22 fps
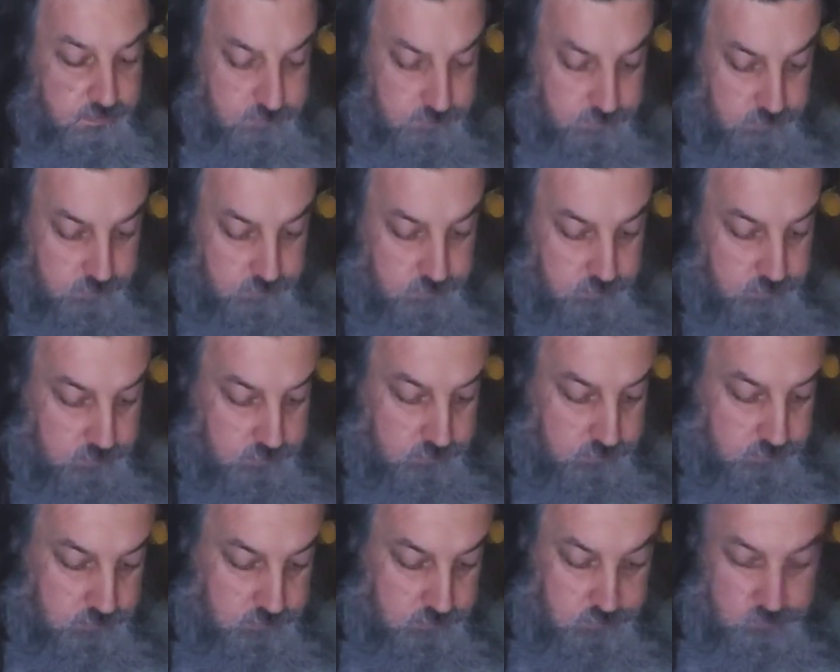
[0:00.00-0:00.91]

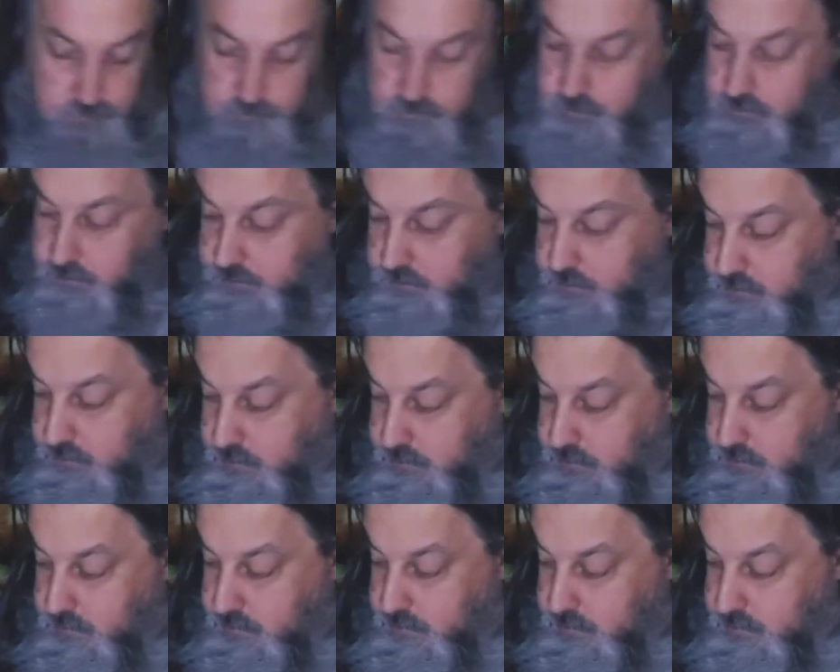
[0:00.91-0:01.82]

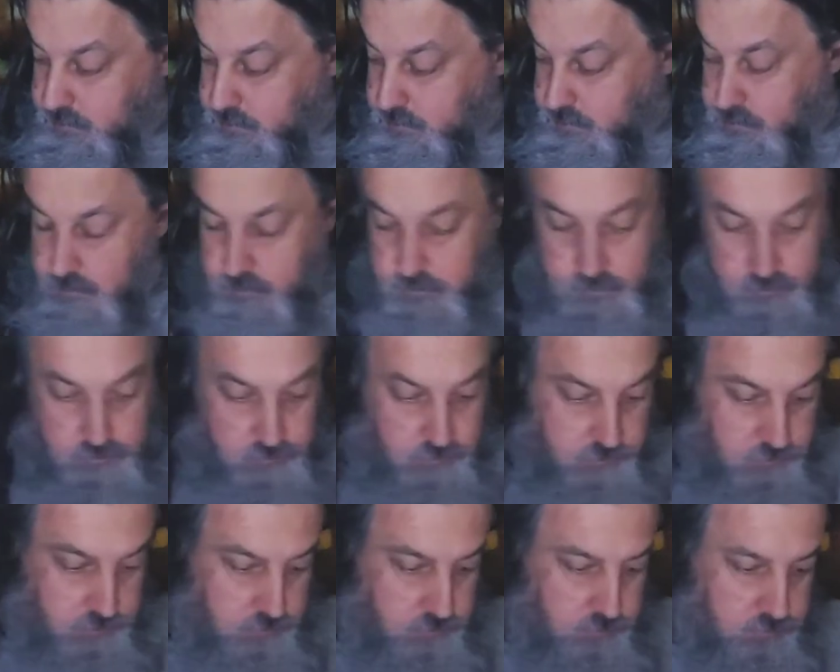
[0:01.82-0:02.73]

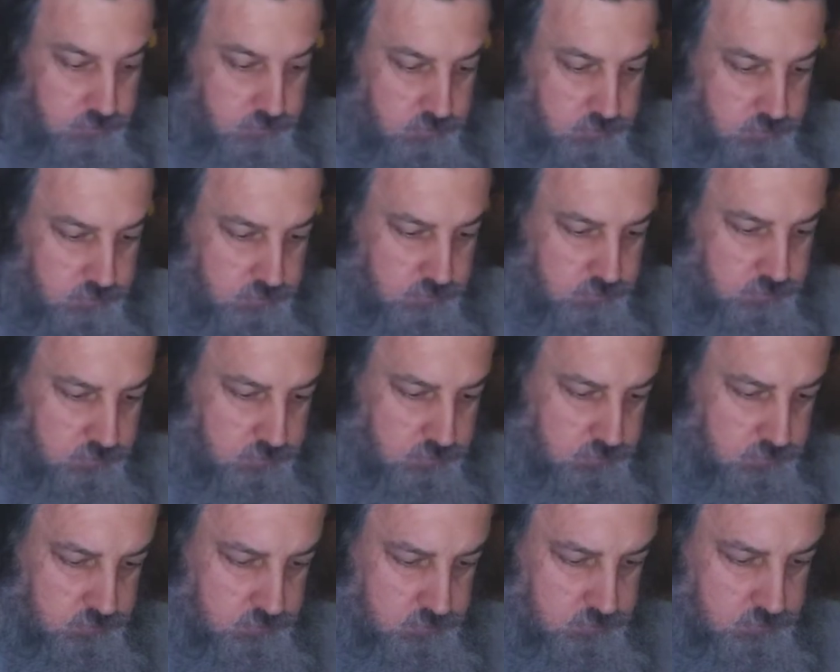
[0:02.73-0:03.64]

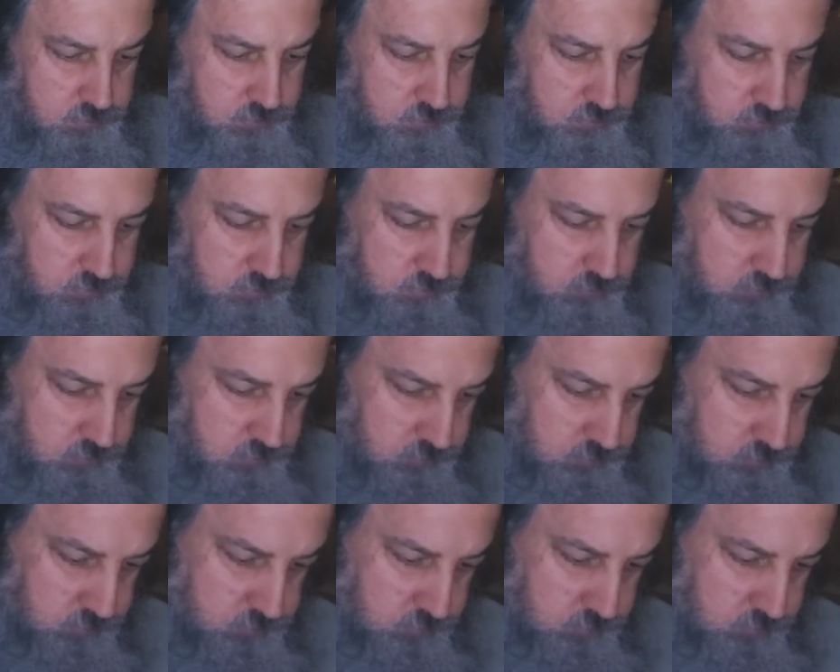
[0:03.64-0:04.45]
No one is speaking in this clip.